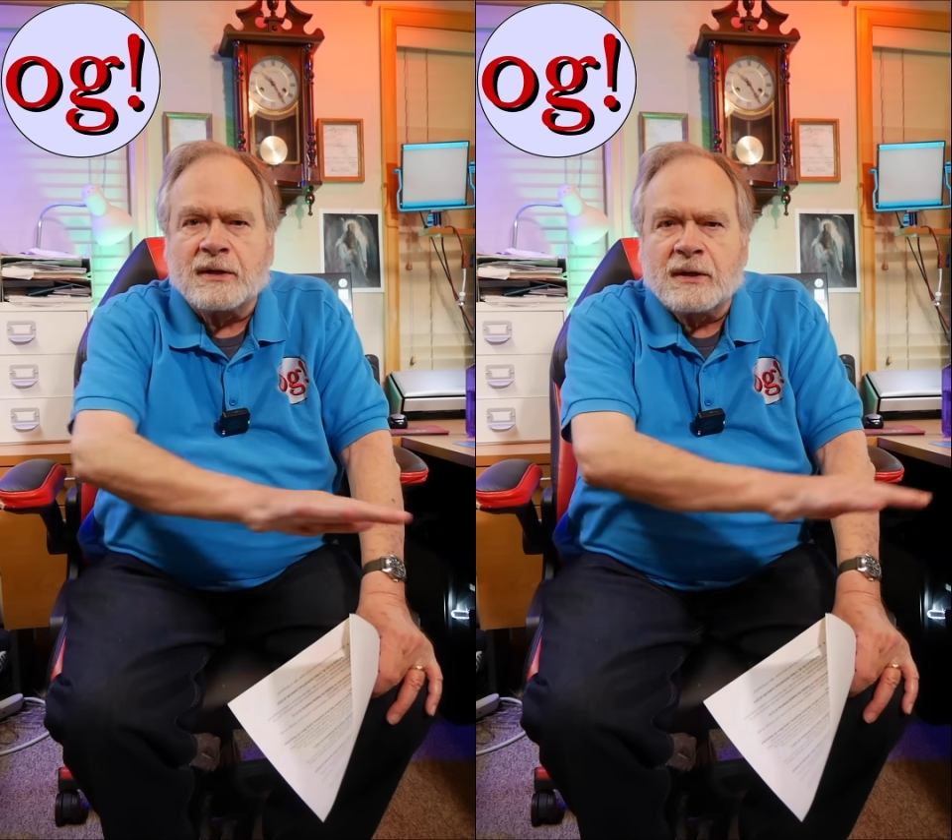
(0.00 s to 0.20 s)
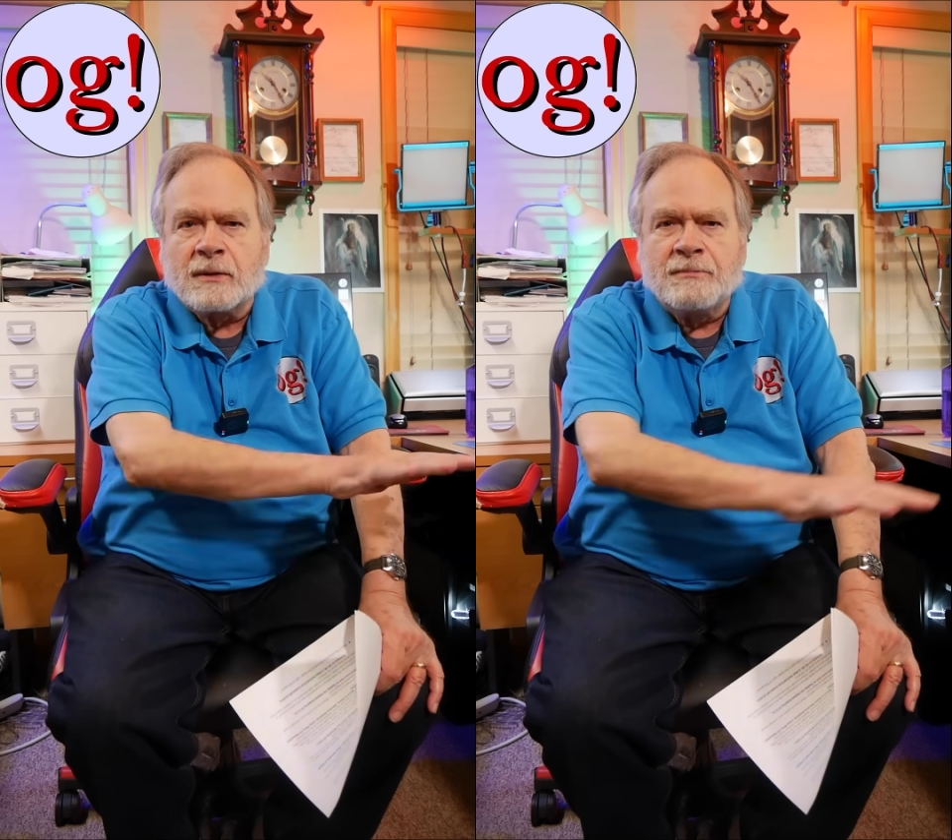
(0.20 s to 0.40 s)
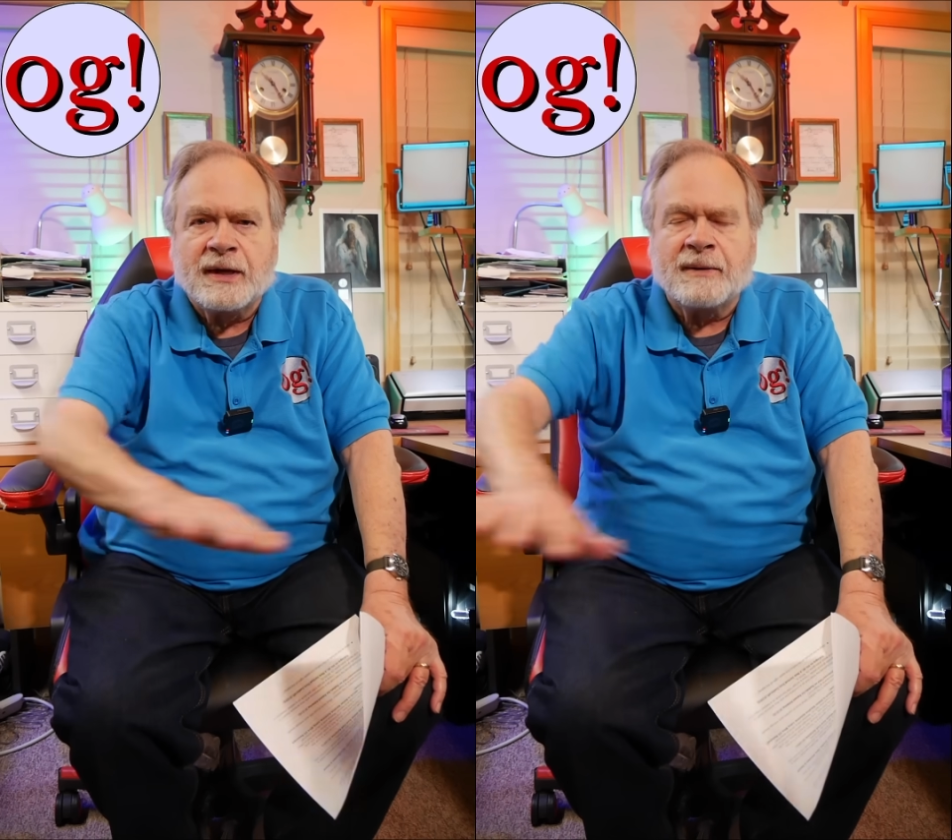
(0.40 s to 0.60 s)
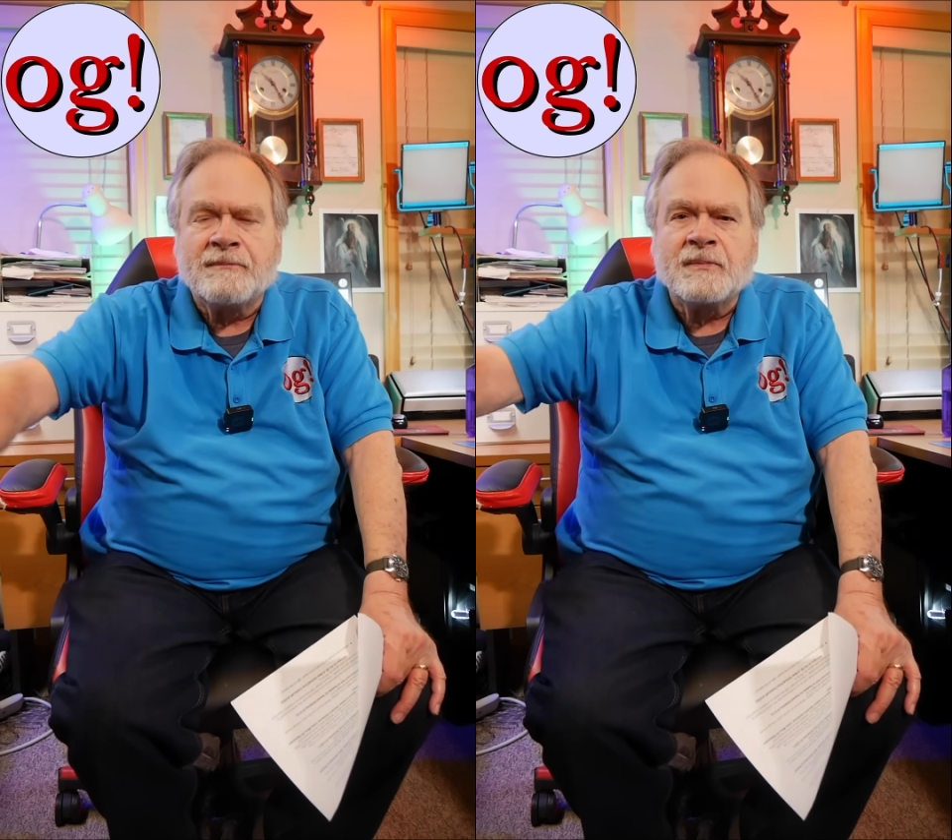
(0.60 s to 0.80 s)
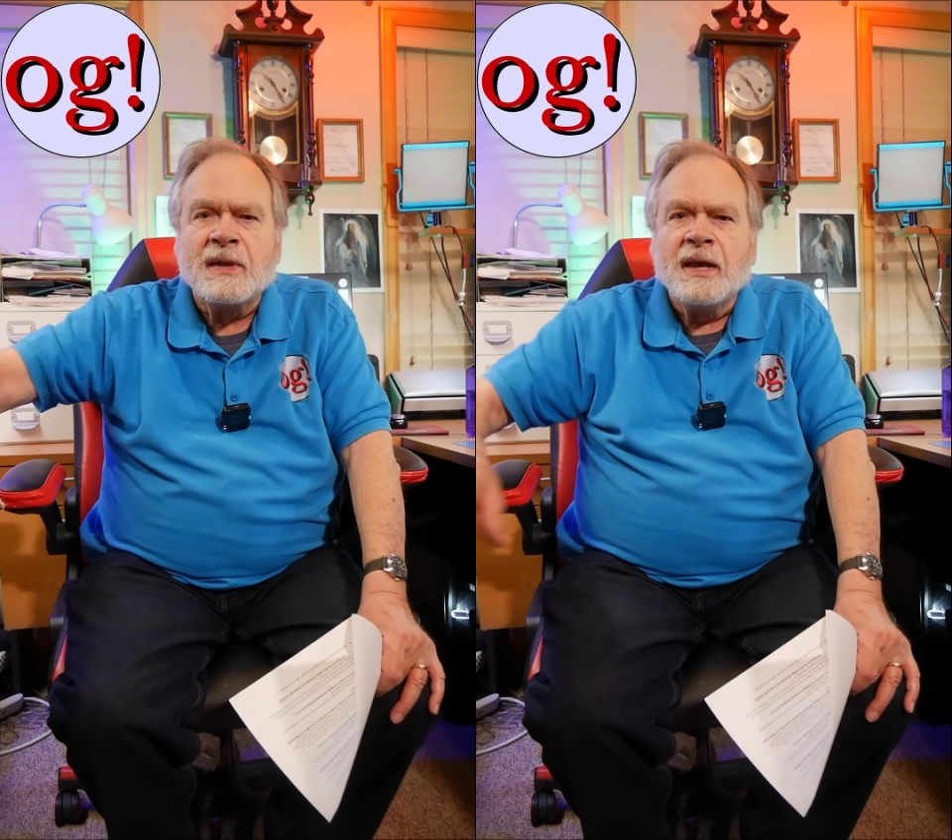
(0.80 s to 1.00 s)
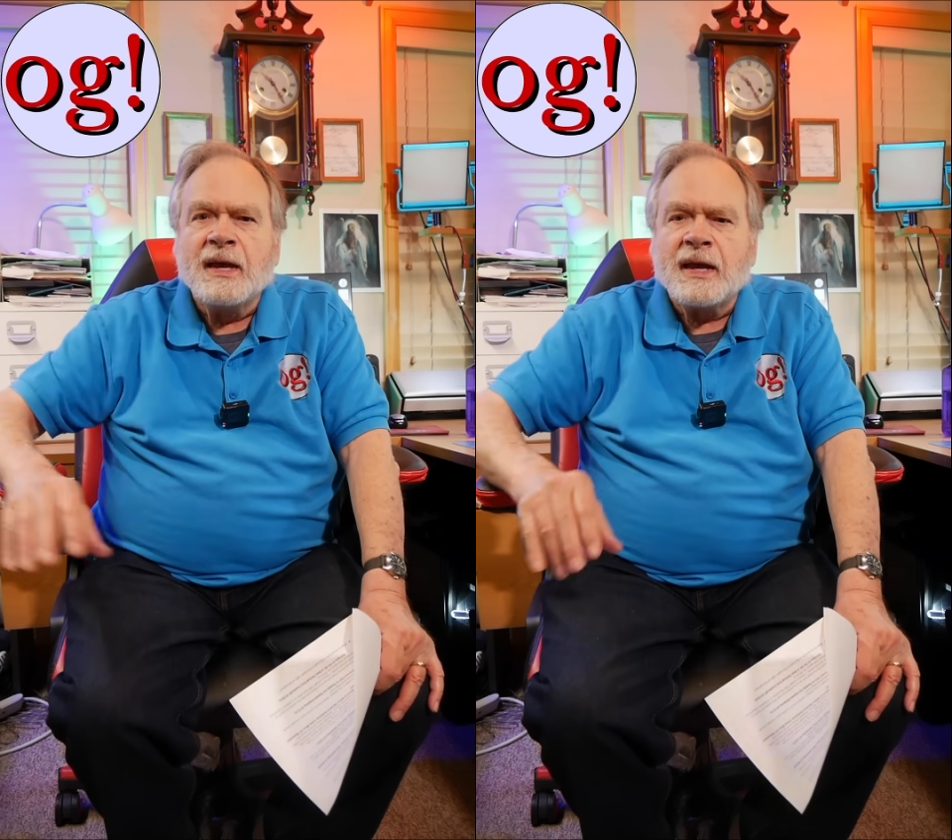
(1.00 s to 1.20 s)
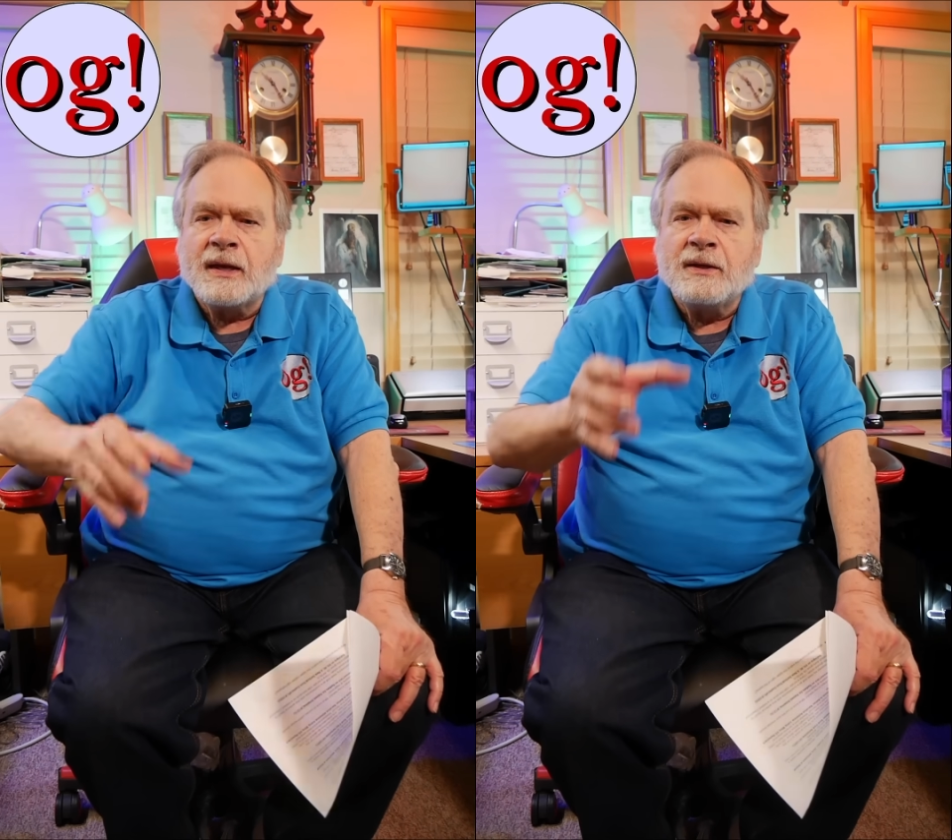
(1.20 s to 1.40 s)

little bit, and